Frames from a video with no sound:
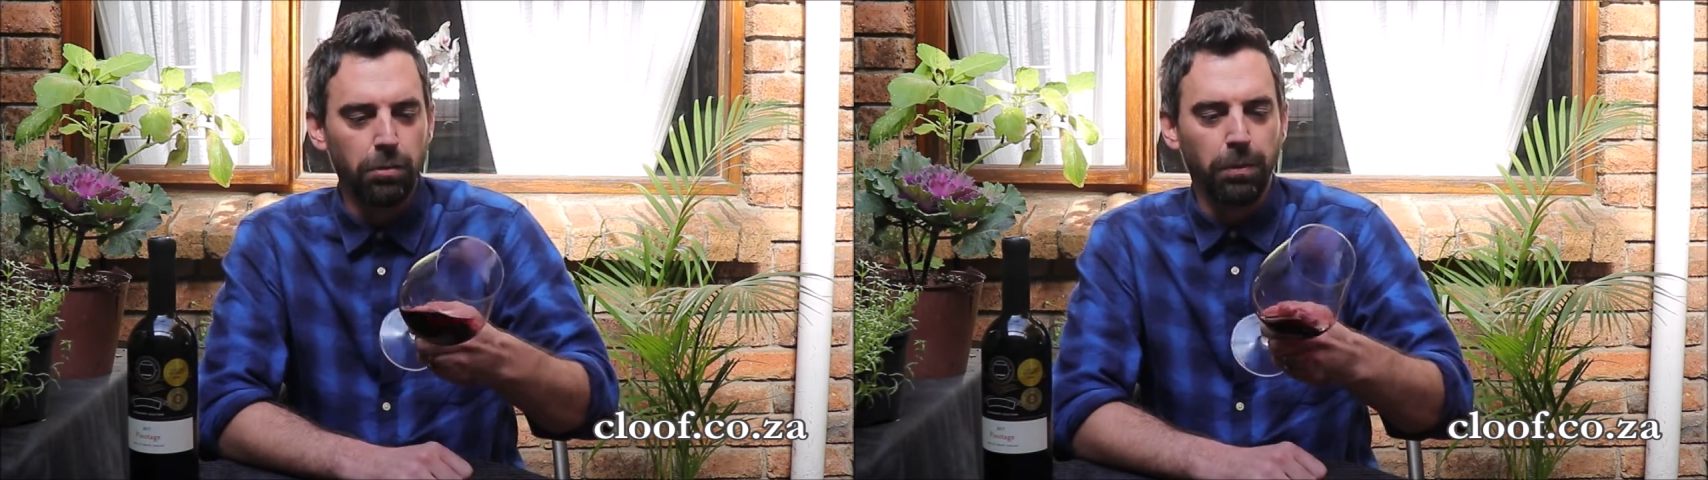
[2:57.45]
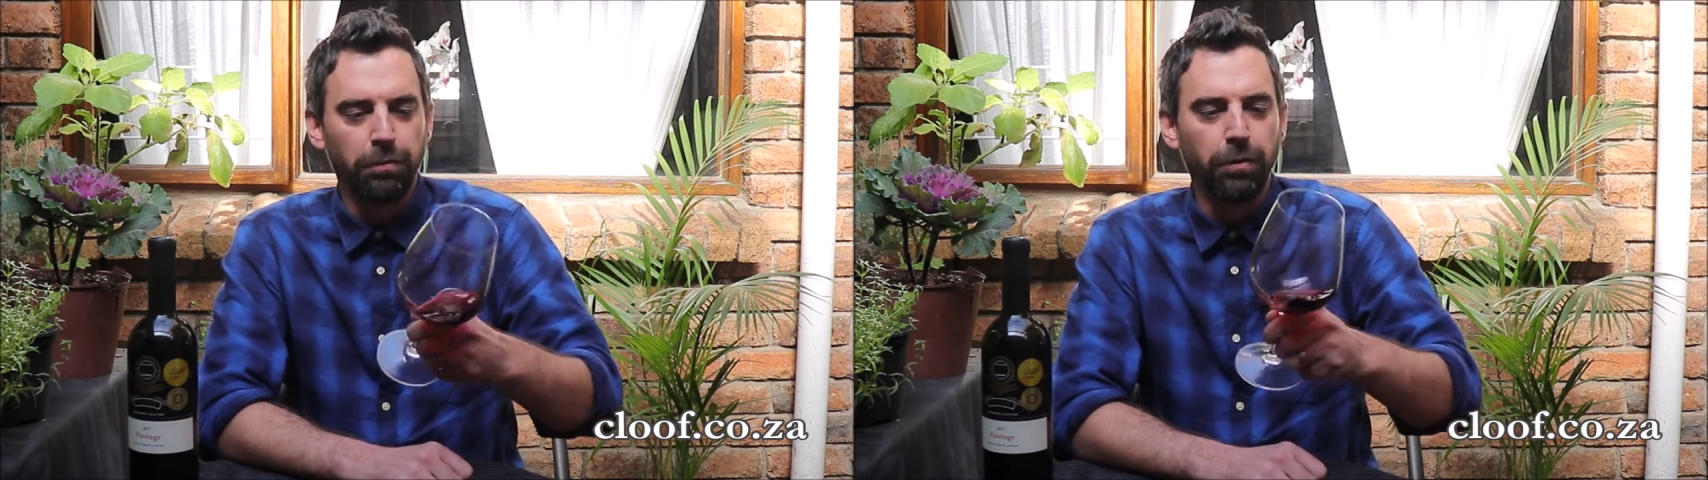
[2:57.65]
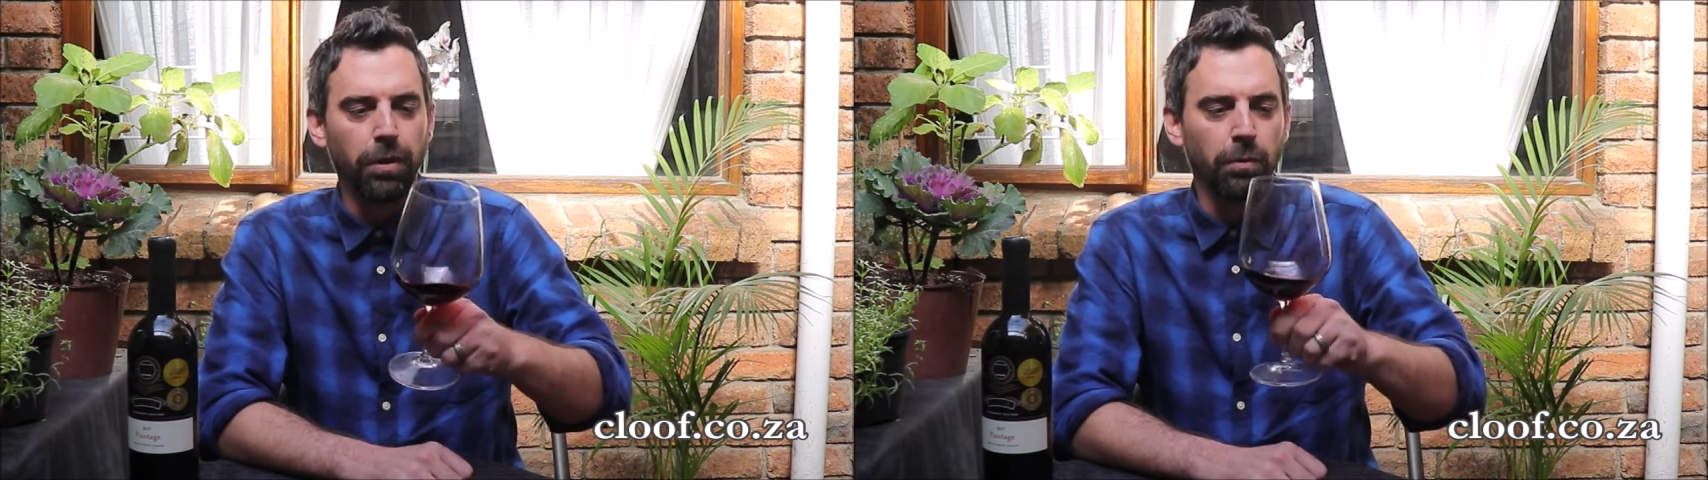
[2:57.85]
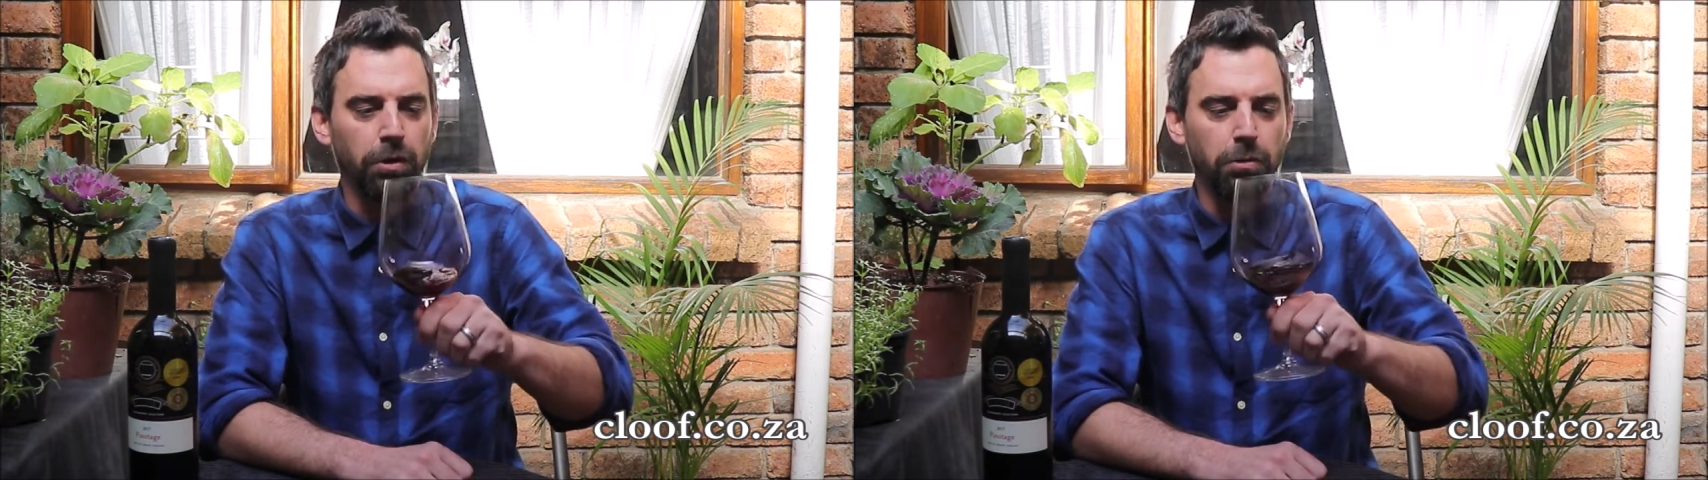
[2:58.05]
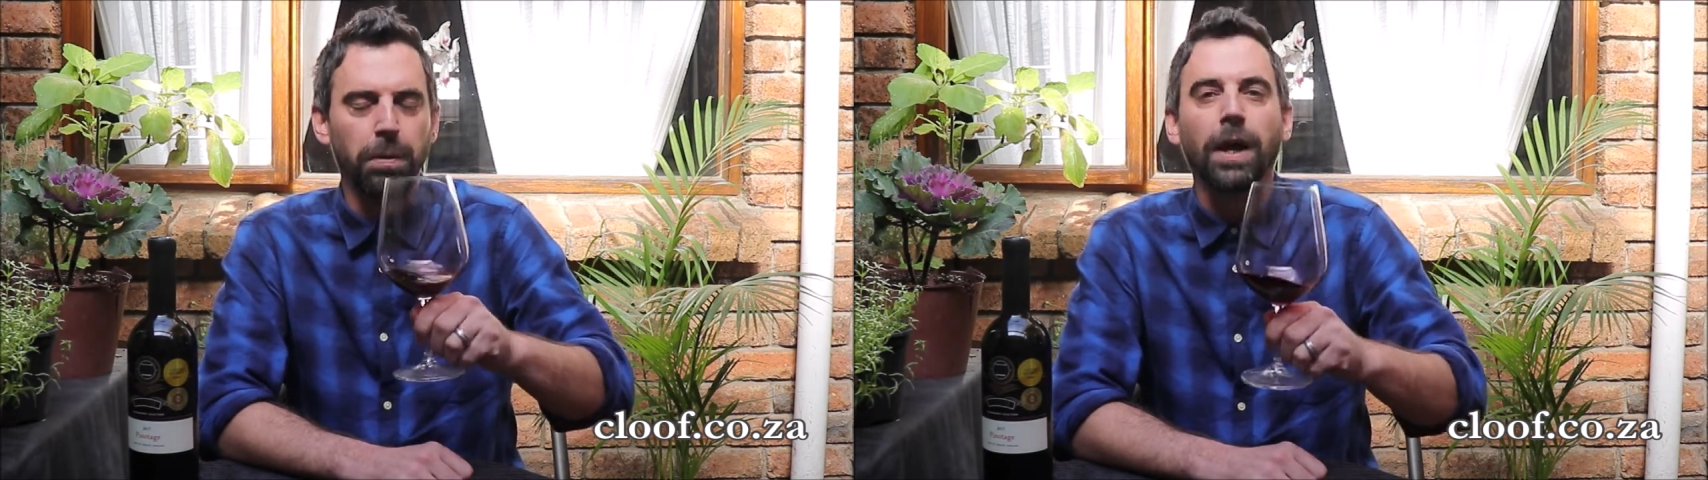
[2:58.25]
prefer and what
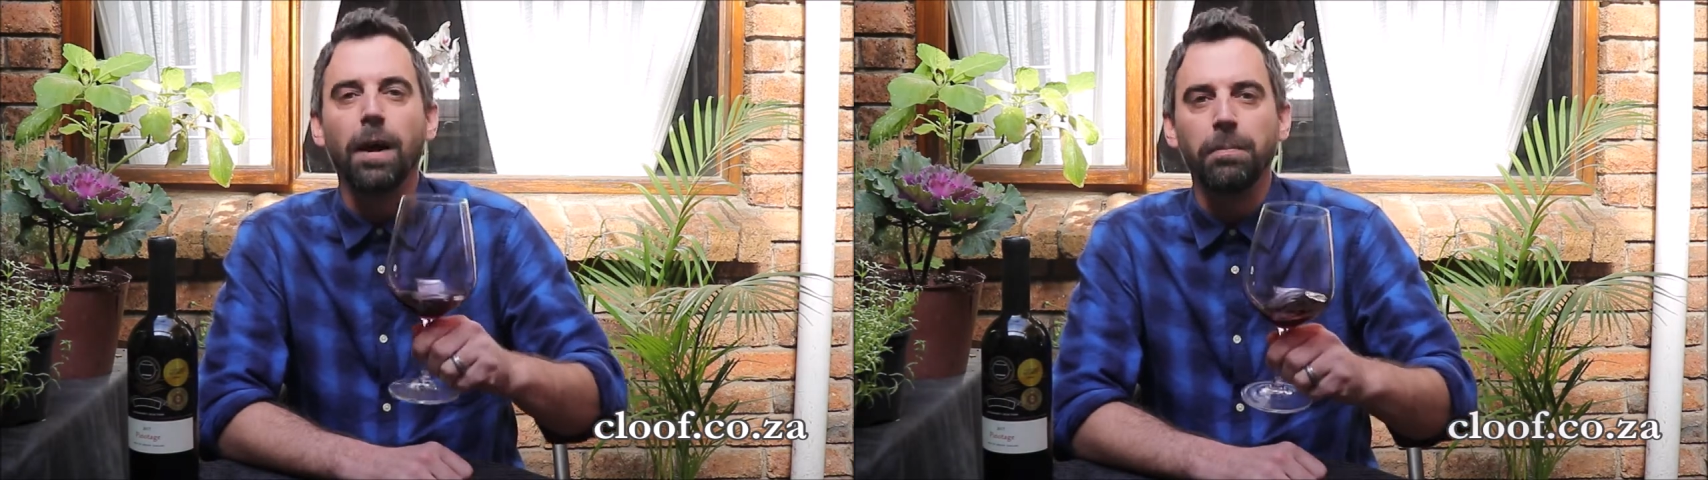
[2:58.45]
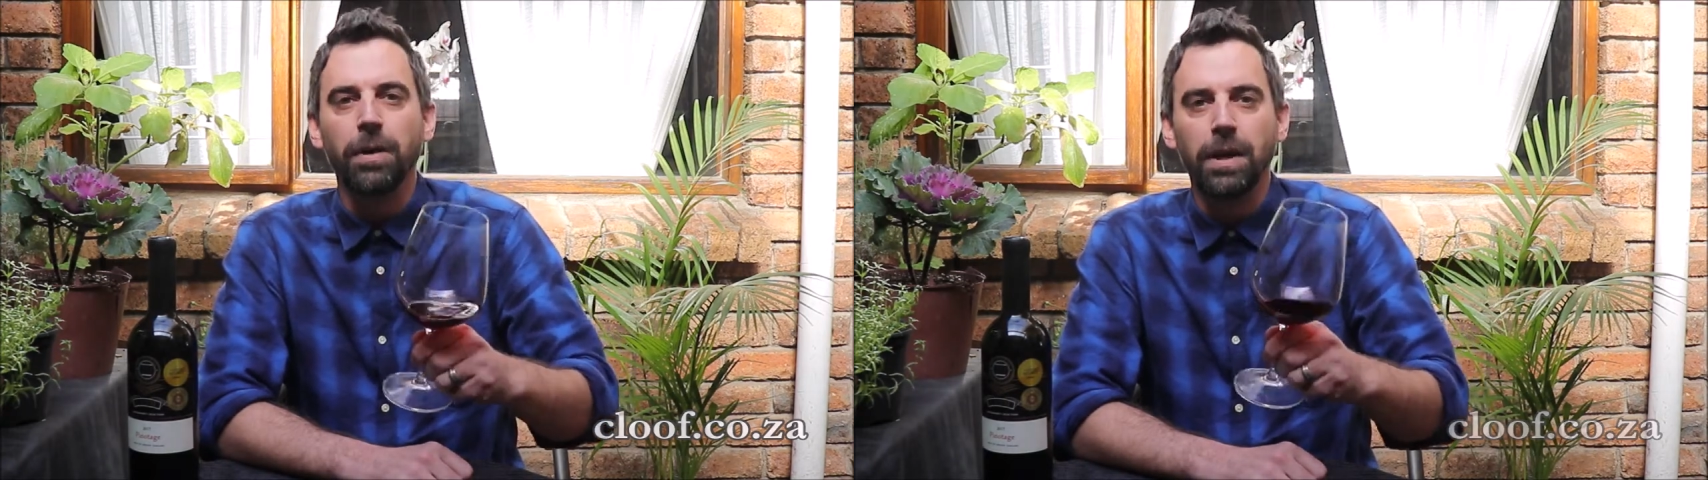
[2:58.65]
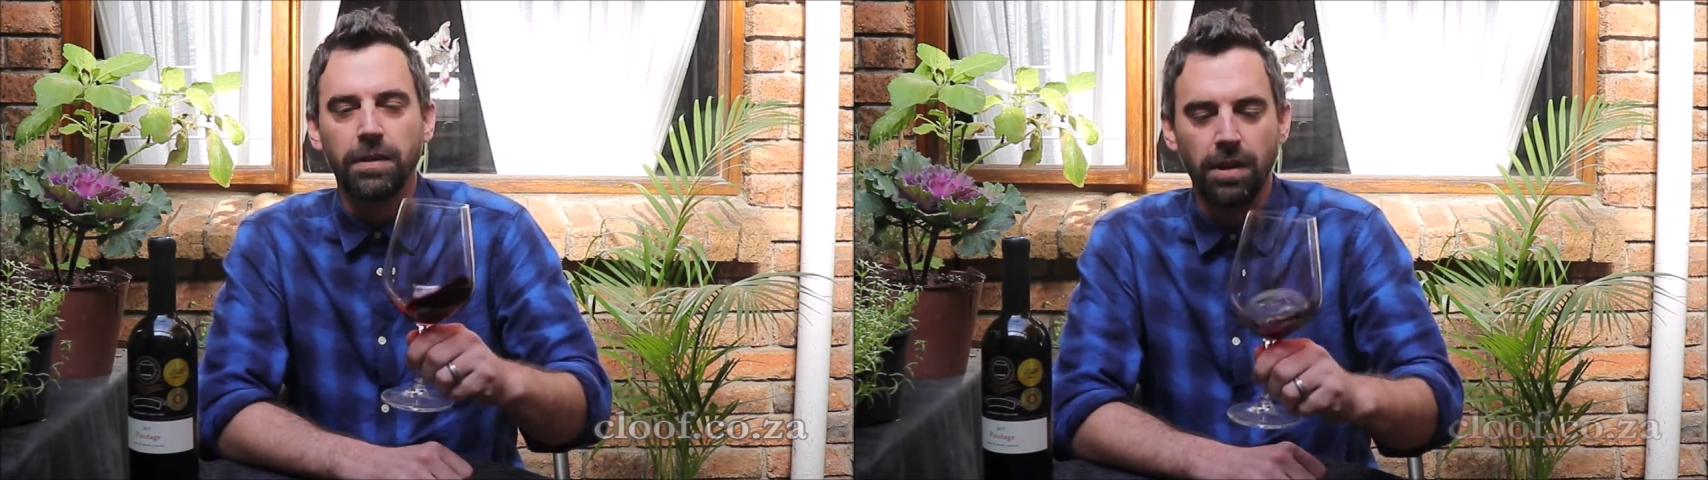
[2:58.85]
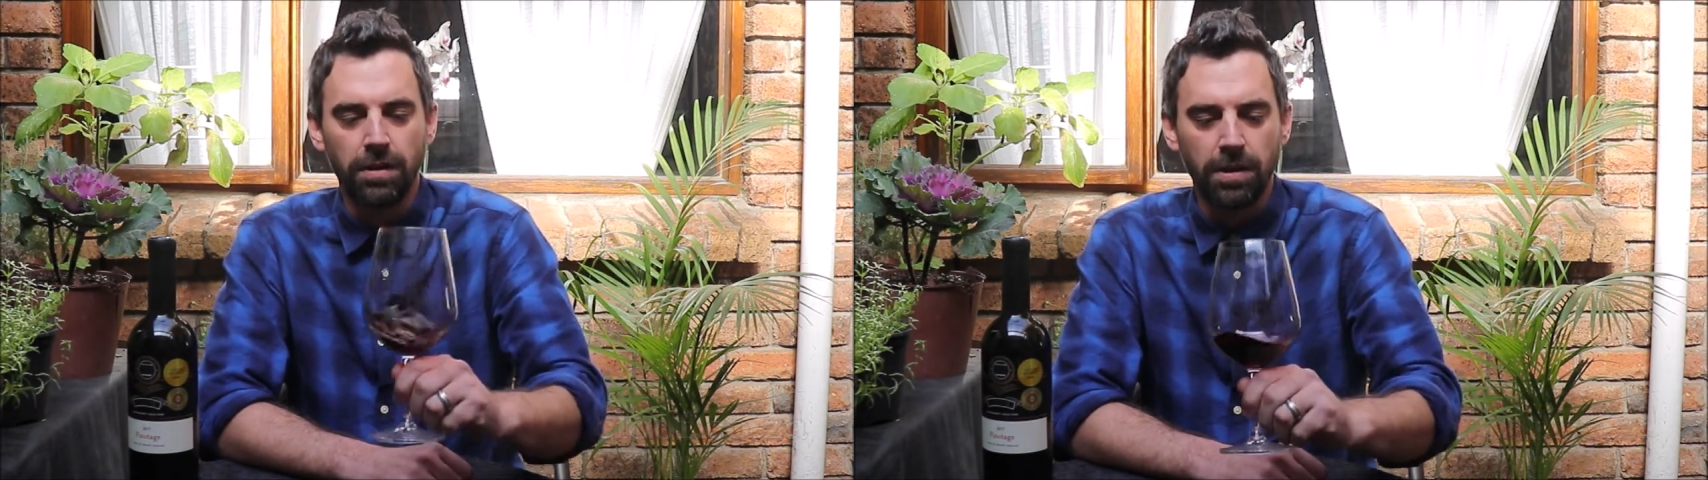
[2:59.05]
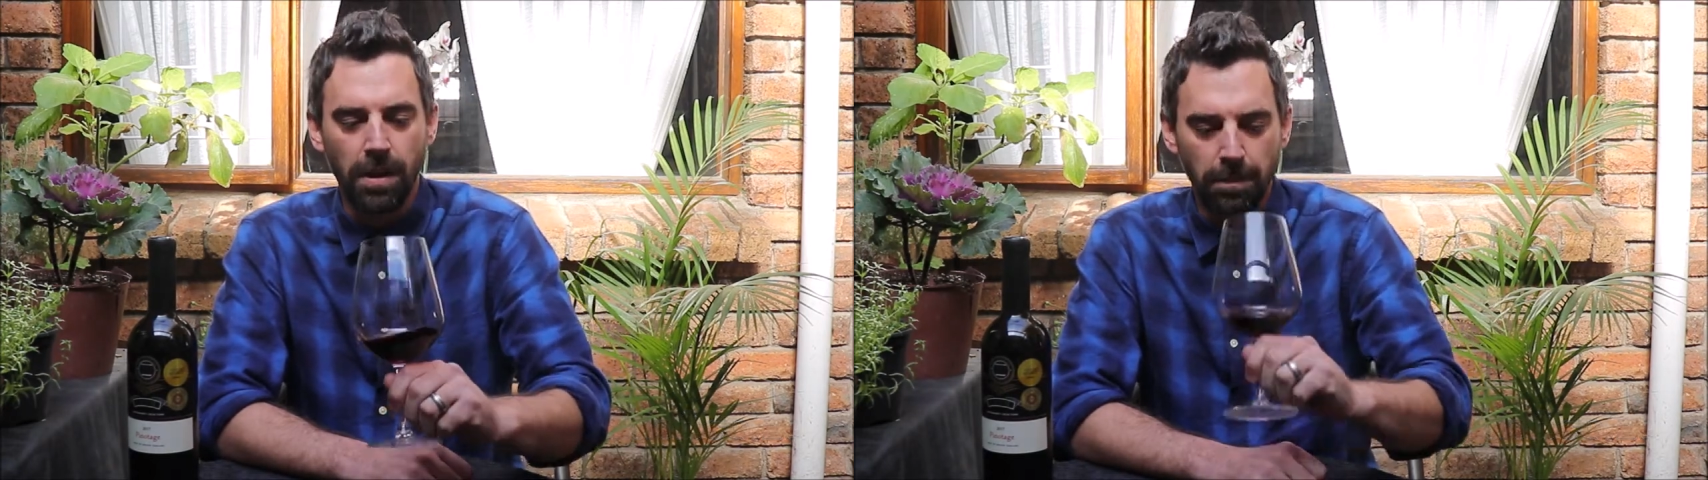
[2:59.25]
you pick up really at the end of
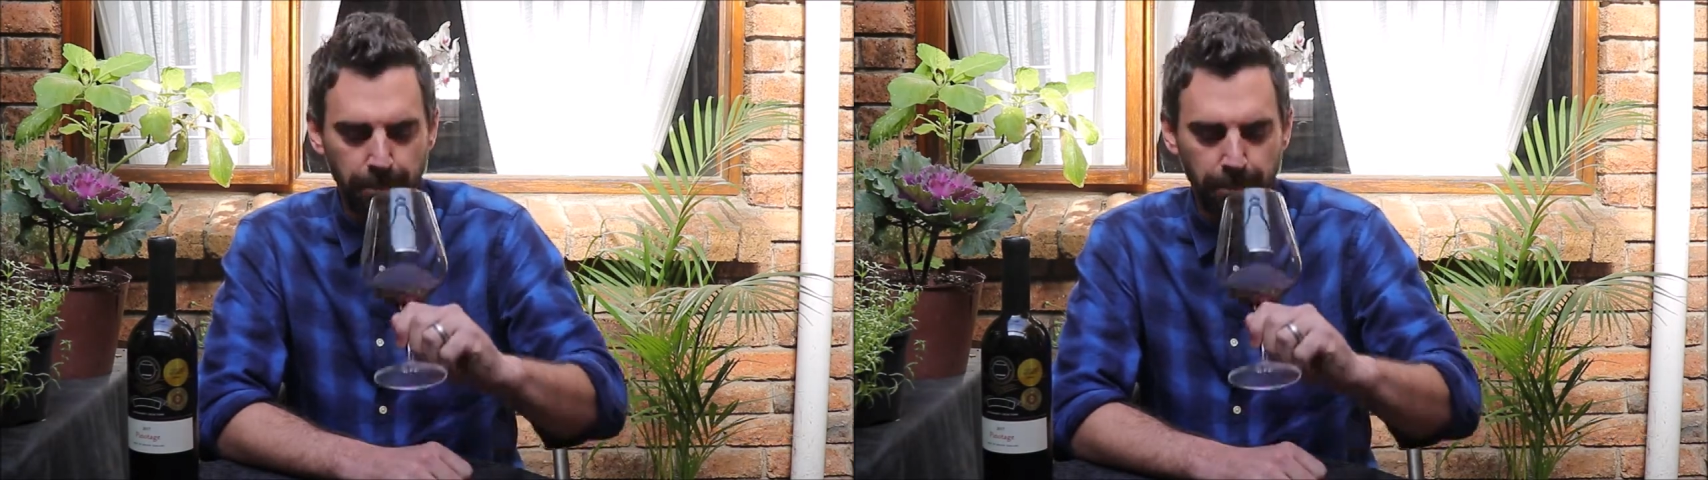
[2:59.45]
the day.